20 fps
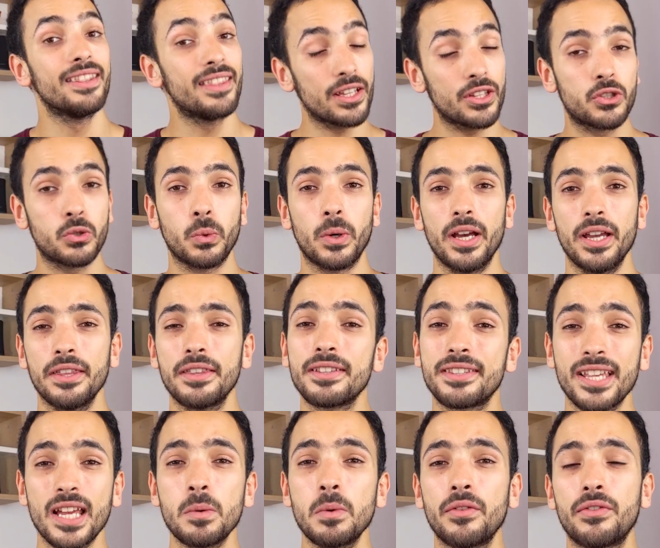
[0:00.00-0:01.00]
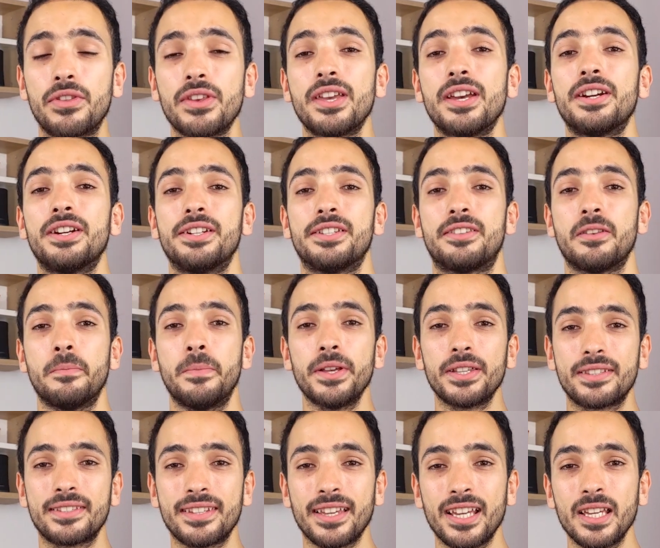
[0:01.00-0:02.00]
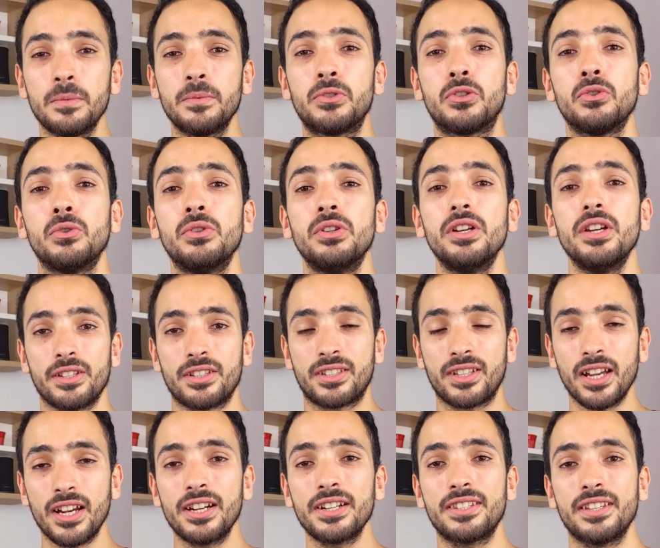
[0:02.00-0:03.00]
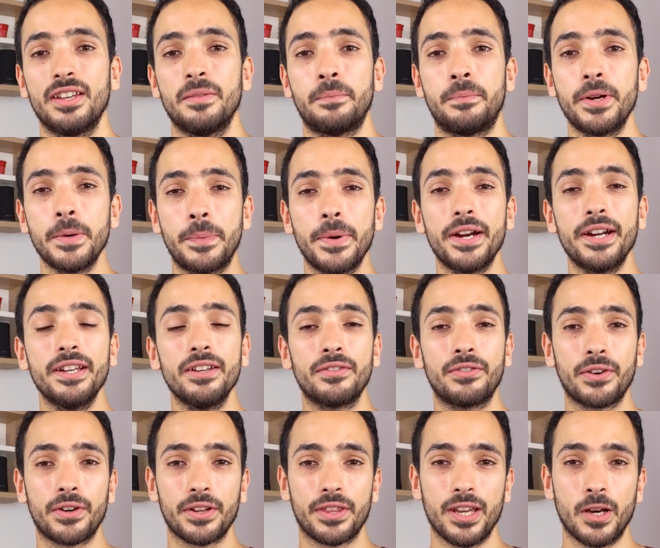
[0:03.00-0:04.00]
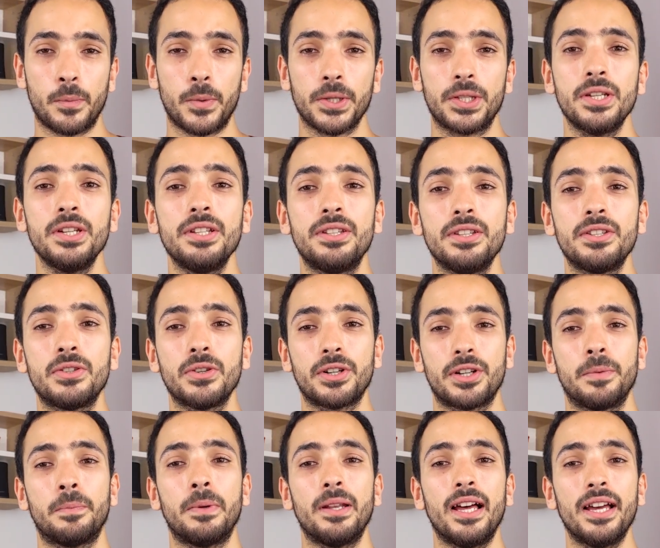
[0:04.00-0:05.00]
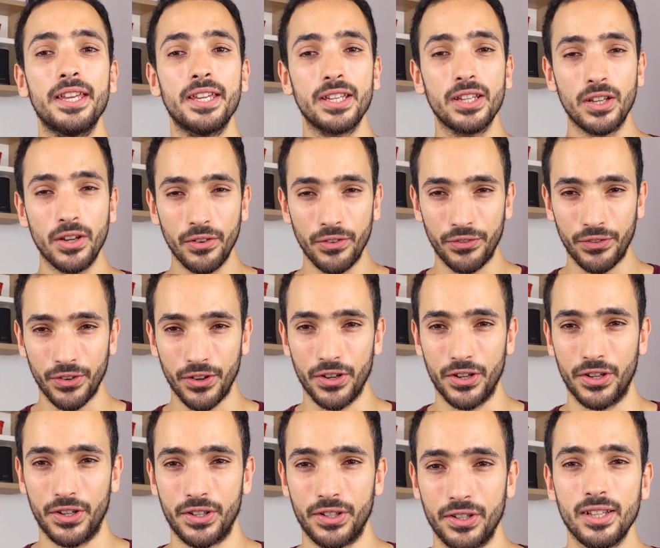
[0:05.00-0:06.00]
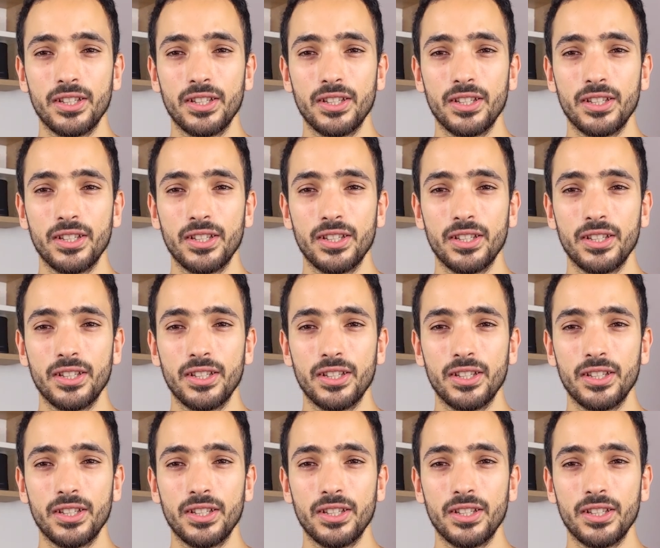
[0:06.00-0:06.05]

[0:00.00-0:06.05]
That's why this time of the year is the best time to start preparing for the opportunities you're applying for.